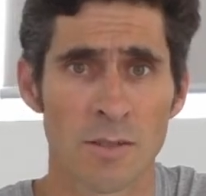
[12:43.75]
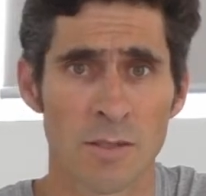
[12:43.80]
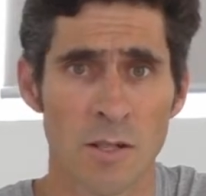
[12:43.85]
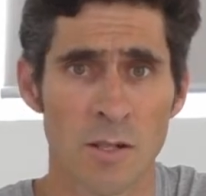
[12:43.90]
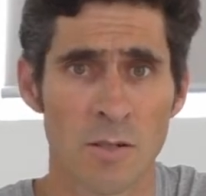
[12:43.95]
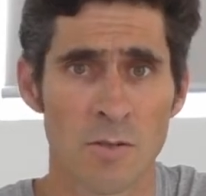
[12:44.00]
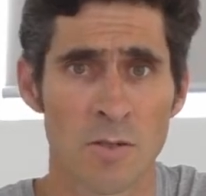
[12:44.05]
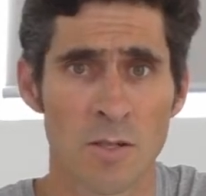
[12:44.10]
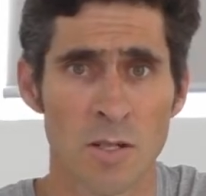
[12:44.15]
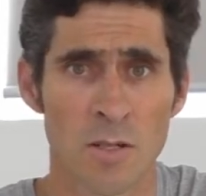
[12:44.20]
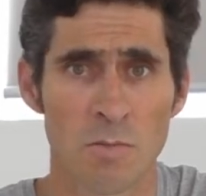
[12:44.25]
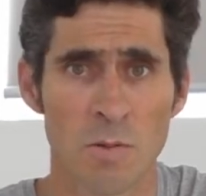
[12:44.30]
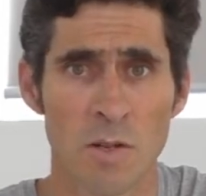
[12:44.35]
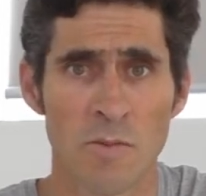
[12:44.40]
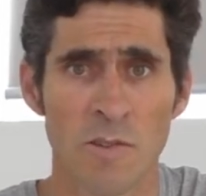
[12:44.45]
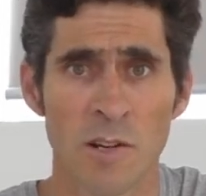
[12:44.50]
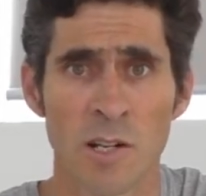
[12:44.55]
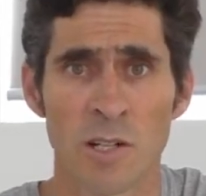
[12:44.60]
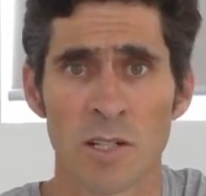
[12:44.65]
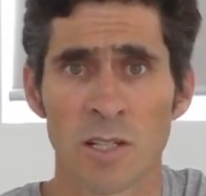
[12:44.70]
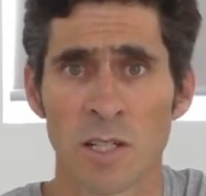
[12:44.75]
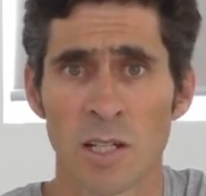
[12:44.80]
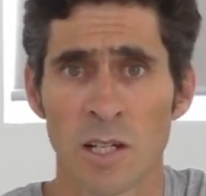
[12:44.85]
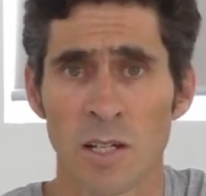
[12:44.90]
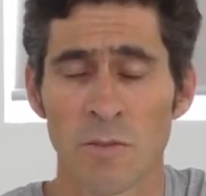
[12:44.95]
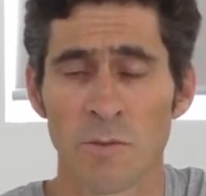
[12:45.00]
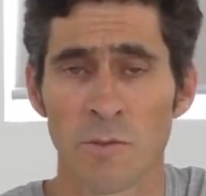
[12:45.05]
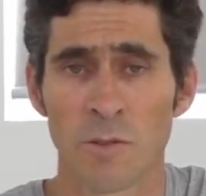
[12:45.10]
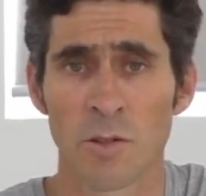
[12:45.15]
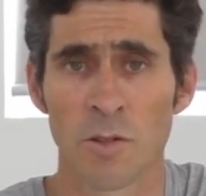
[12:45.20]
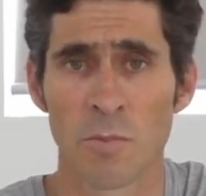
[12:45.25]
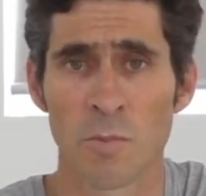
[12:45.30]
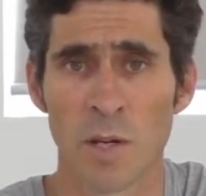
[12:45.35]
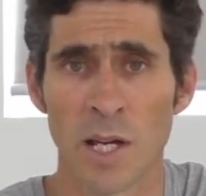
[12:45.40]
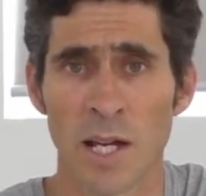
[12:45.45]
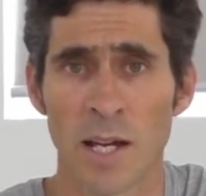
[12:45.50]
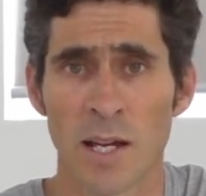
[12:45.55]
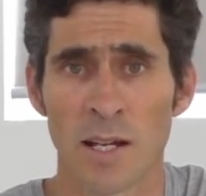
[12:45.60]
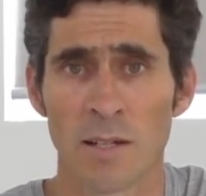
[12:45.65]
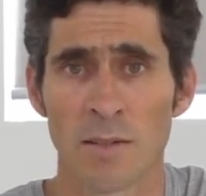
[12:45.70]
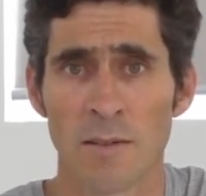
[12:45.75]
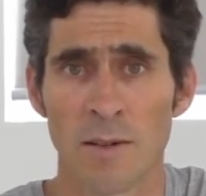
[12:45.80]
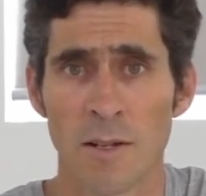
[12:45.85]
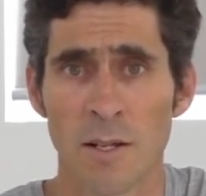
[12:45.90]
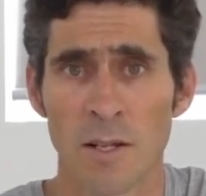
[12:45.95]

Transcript: So just be very careful about